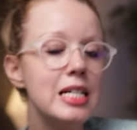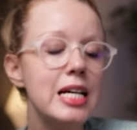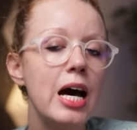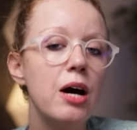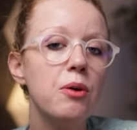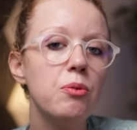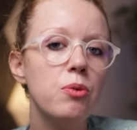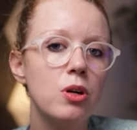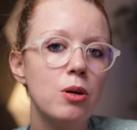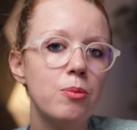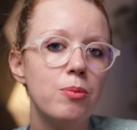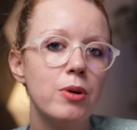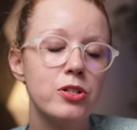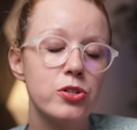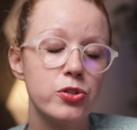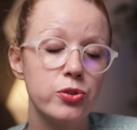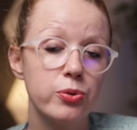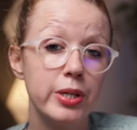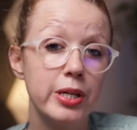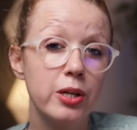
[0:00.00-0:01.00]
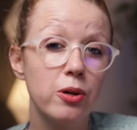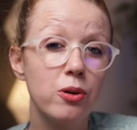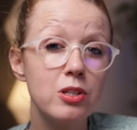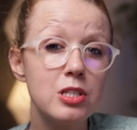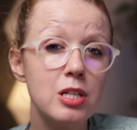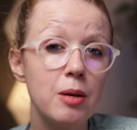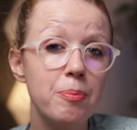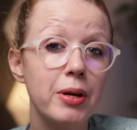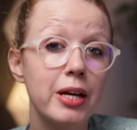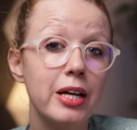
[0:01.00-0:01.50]
see how Rotobrush 3
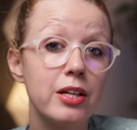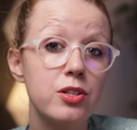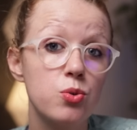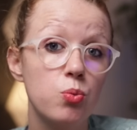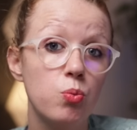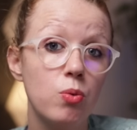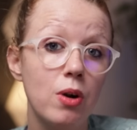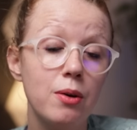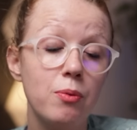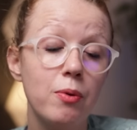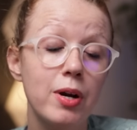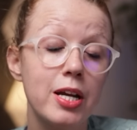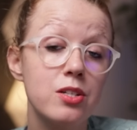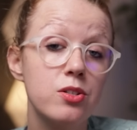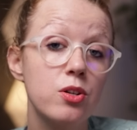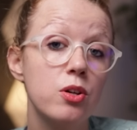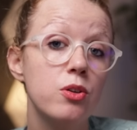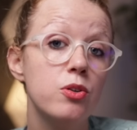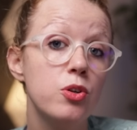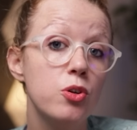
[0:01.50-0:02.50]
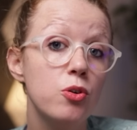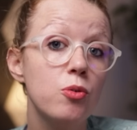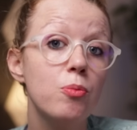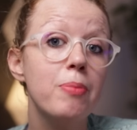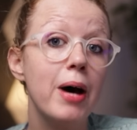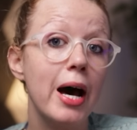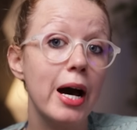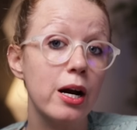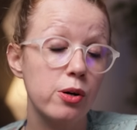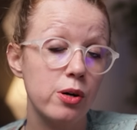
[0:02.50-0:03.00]
holds up against Runway's new
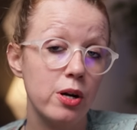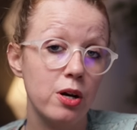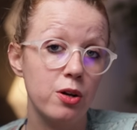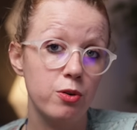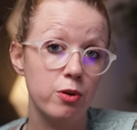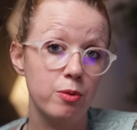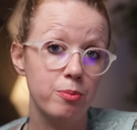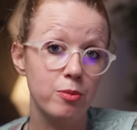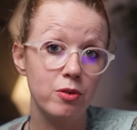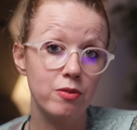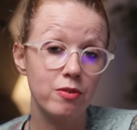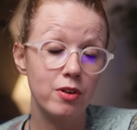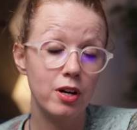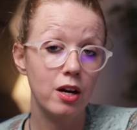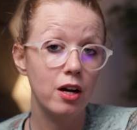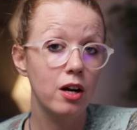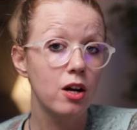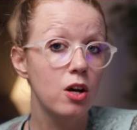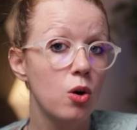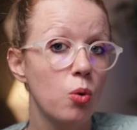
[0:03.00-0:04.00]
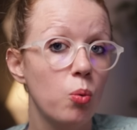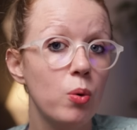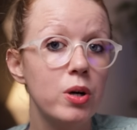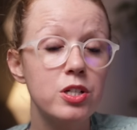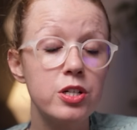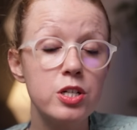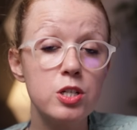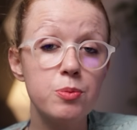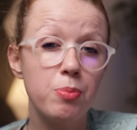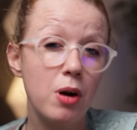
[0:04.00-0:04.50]
background remover,
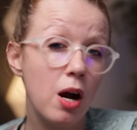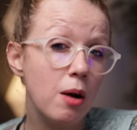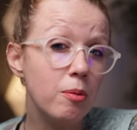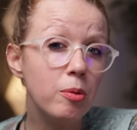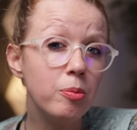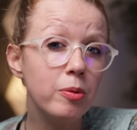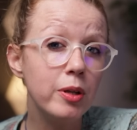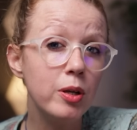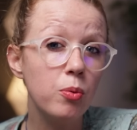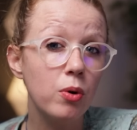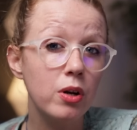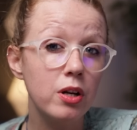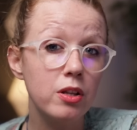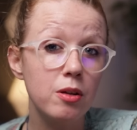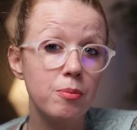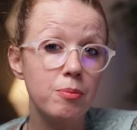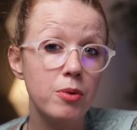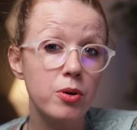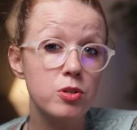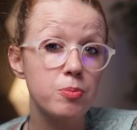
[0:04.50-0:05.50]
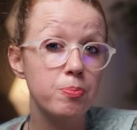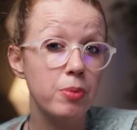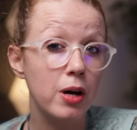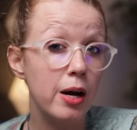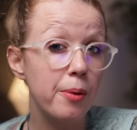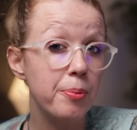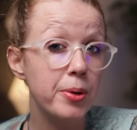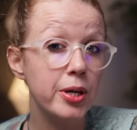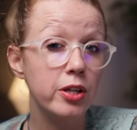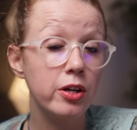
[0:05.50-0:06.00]
which is probably one of the most
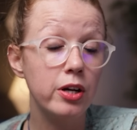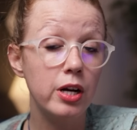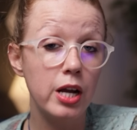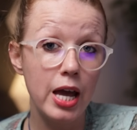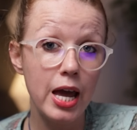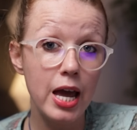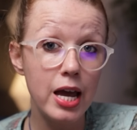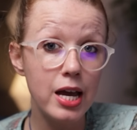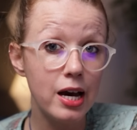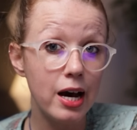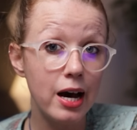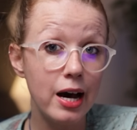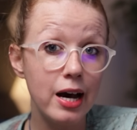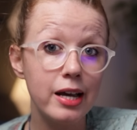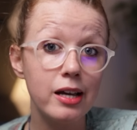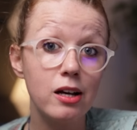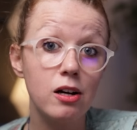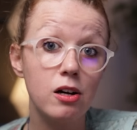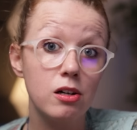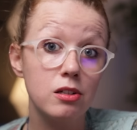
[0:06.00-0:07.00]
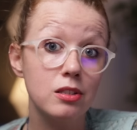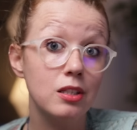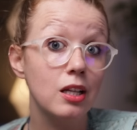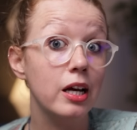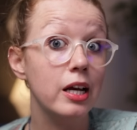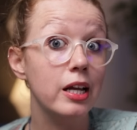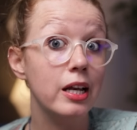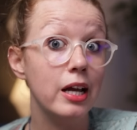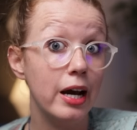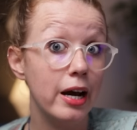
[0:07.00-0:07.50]
popular AI
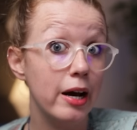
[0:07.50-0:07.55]
online